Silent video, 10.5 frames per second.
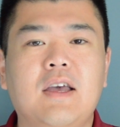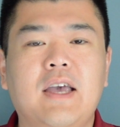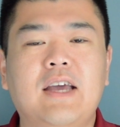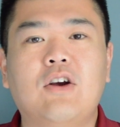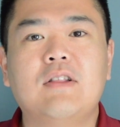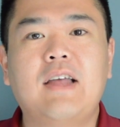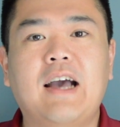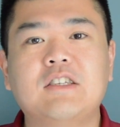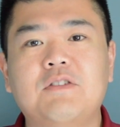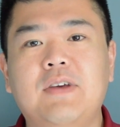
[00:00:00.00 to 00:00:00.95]
In our
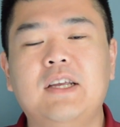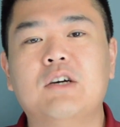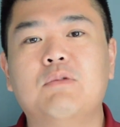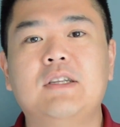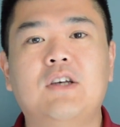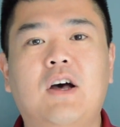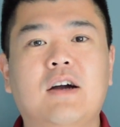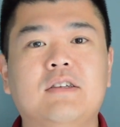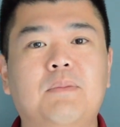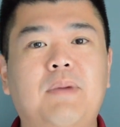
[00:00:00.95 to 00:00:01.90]
last video, we
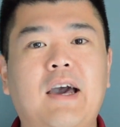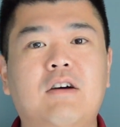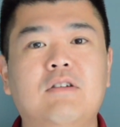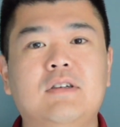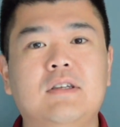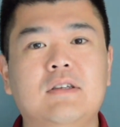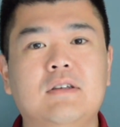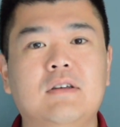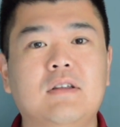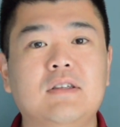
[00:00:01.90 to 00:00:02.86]
talked about
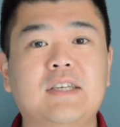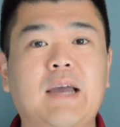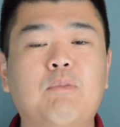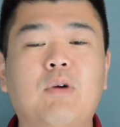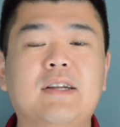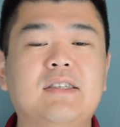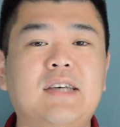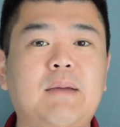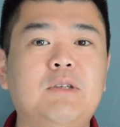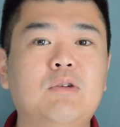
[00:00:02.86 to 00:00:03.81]
type 1 and
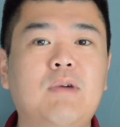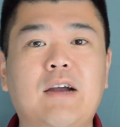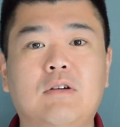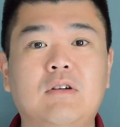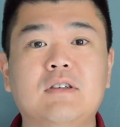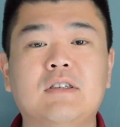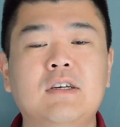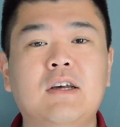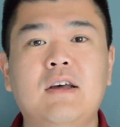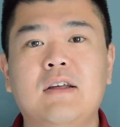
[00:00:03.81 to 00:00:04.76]
type 2 errors.
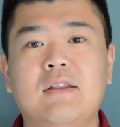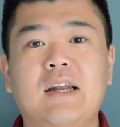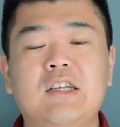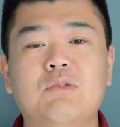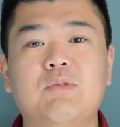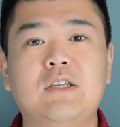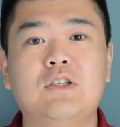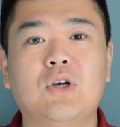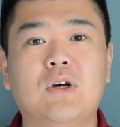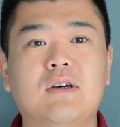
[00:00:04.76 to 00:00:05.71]
That is, we
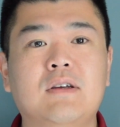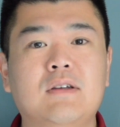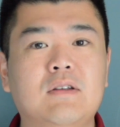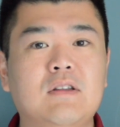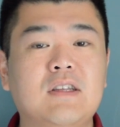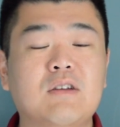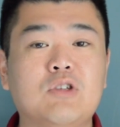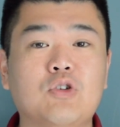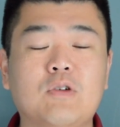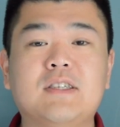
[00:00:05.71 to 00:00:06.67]
took the
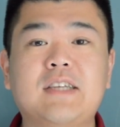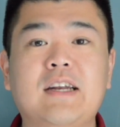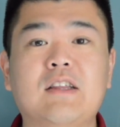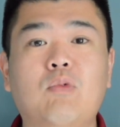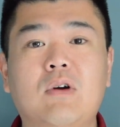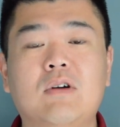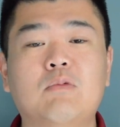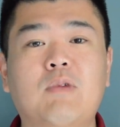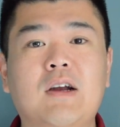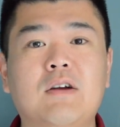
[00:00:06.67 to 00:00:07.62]
true state of the
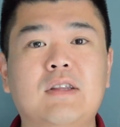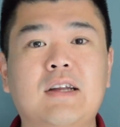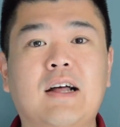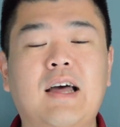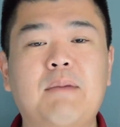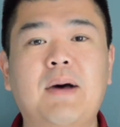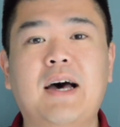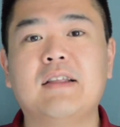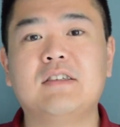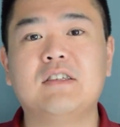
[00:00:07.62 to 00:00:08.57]
world, where the null
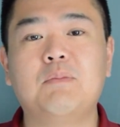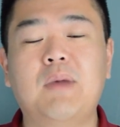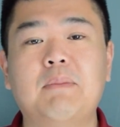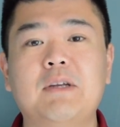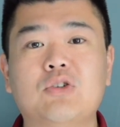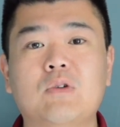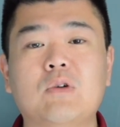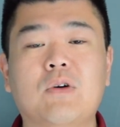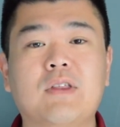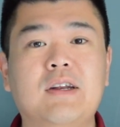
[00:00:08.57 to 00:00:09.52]
hypothesis may be
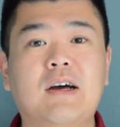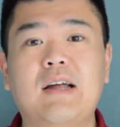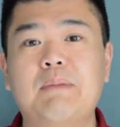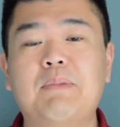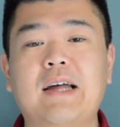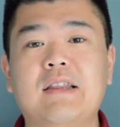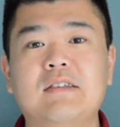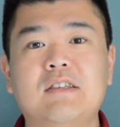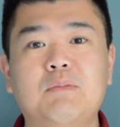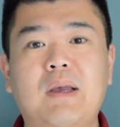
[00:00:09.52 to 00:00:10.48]
true or the null
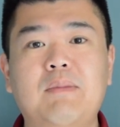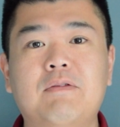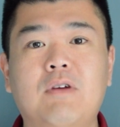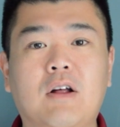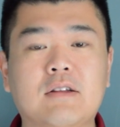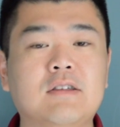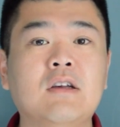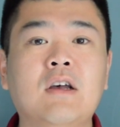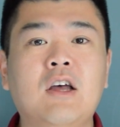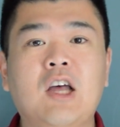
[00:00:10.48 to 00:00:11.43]
hypothesis may be false.
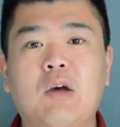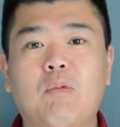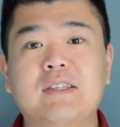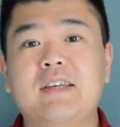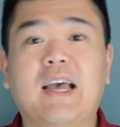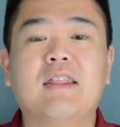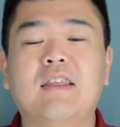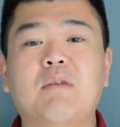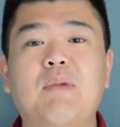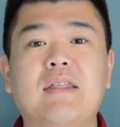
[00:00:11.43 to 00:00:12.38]
Once again,
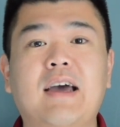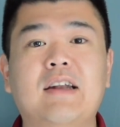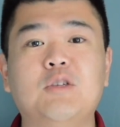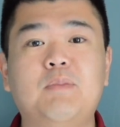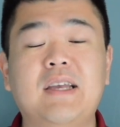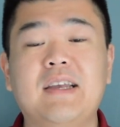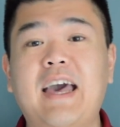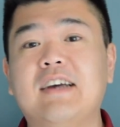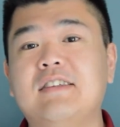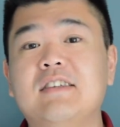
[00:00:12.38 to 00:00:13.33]
think about that as being
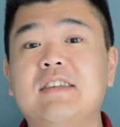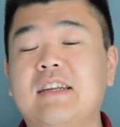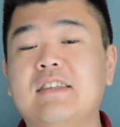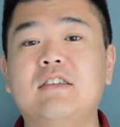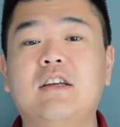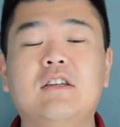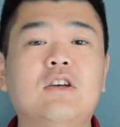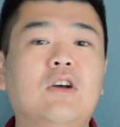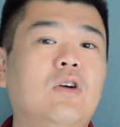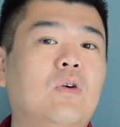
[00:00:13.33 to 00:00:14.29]
X is innocent
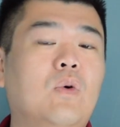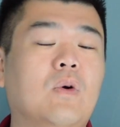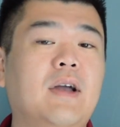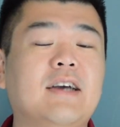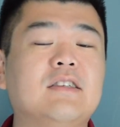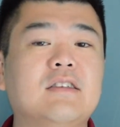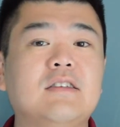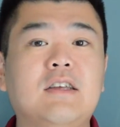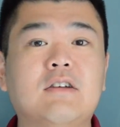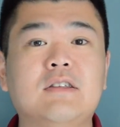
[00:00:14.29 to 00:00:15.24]
or X is
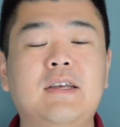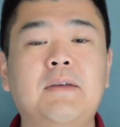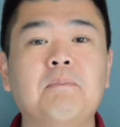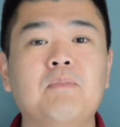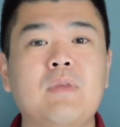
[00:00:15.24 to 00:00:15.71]
guilty.